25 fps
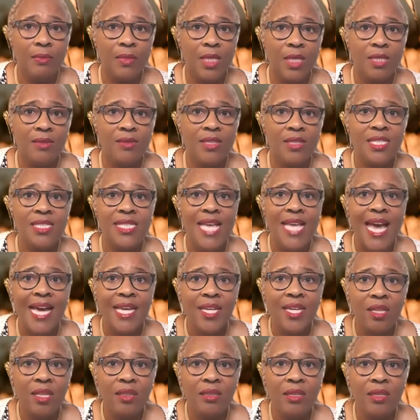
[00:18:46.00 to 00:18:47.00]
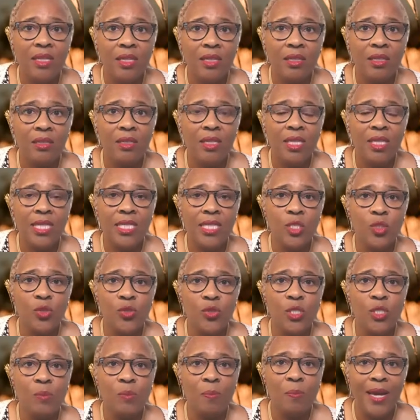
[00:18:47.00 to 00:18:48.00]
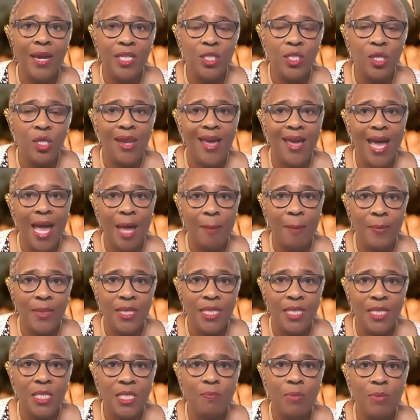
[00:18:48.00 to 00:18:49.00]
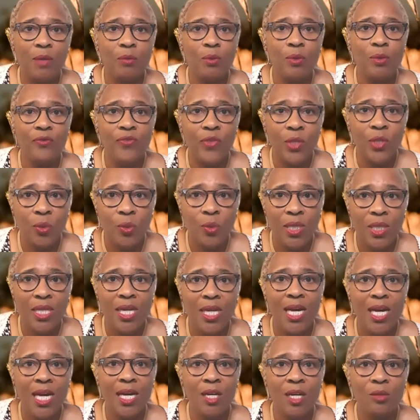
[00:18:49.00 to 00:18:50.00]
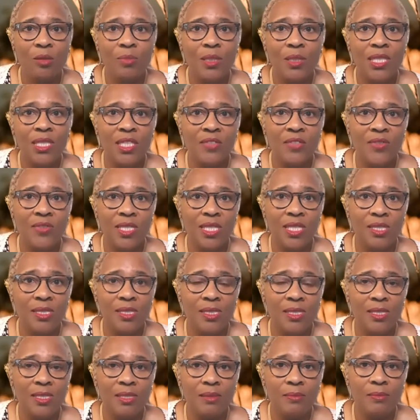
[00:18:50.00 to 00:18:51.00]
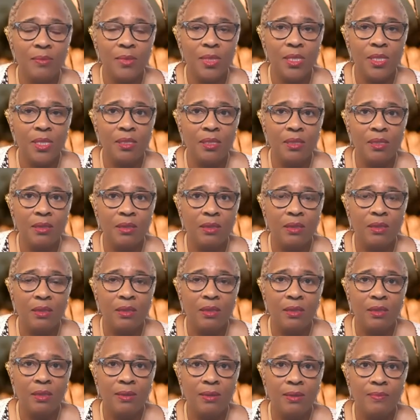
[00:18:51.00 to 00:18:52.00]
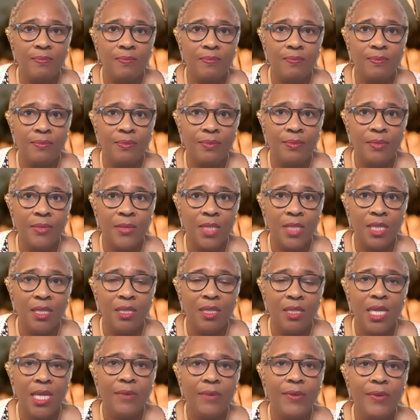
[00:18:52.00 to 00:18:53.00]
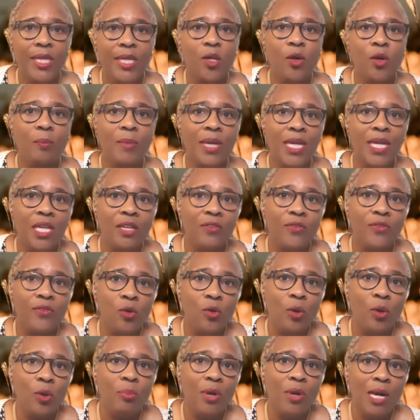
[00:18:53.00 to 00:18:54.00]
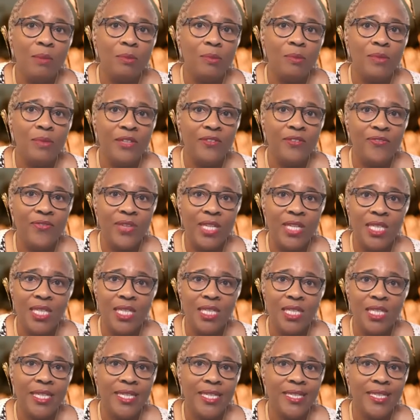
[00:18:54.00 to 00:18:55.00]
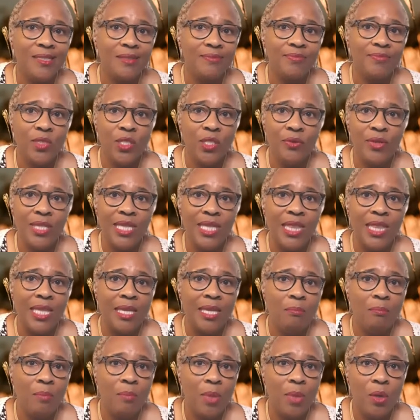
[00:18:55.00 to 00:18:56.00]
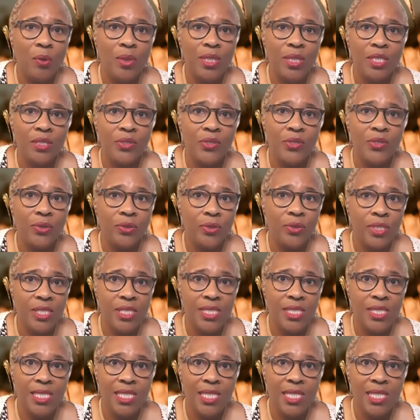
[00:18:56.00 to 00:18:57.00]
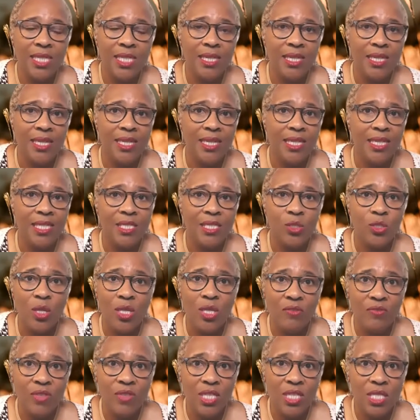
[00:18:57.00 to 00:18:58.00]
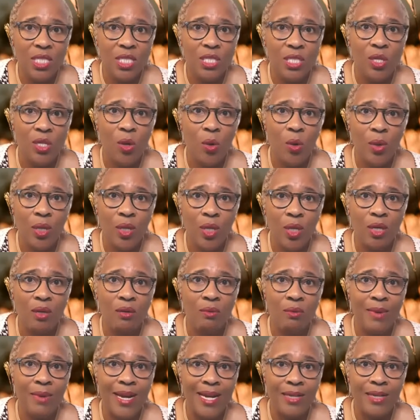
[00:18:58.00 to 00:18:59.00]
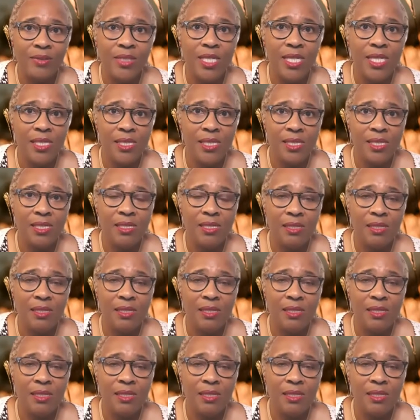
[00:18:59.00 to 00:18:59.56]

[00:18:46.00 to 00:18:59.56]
This analytical introspection happens by reviewing our belief systems. Now, I know many of you are probably feeling like you're in limbo and uncertainty as all of this is going around us.